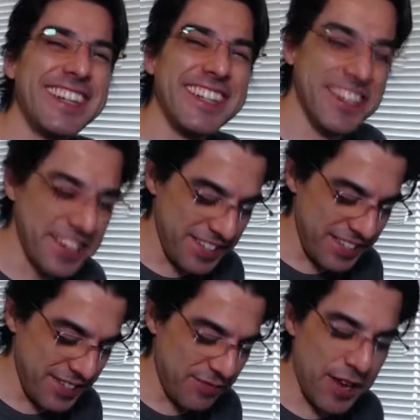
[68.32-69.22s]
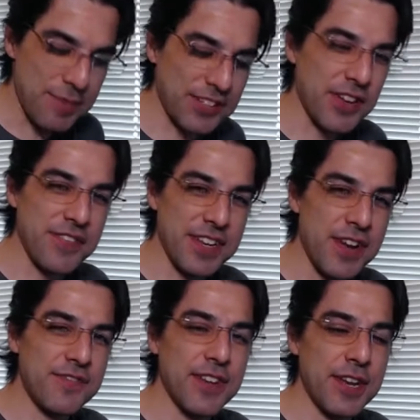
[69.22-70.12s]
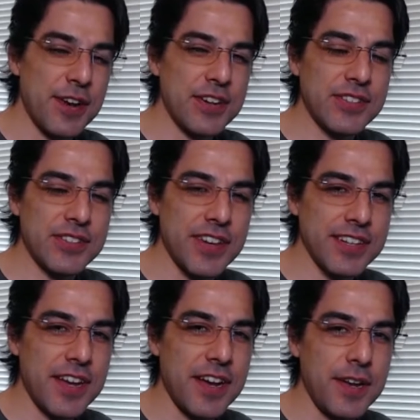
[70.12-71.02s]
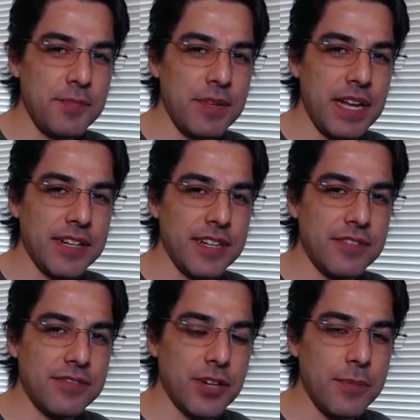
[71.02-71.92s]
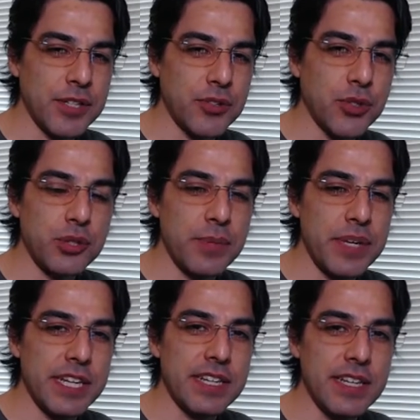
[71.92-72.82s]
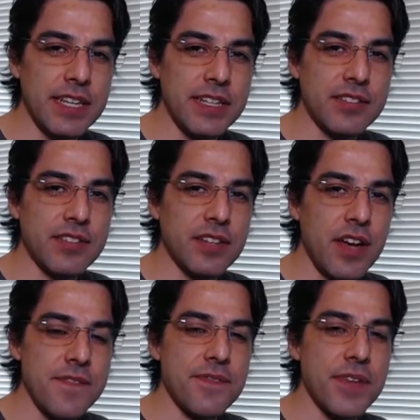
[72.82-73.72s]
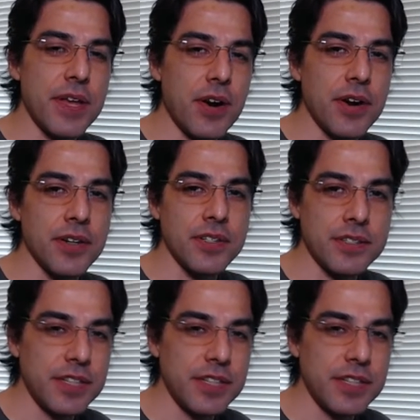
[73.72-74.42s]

uh, you can find my stuff at unfedartist.com. Uh, for all my social media, it's Unfed Art.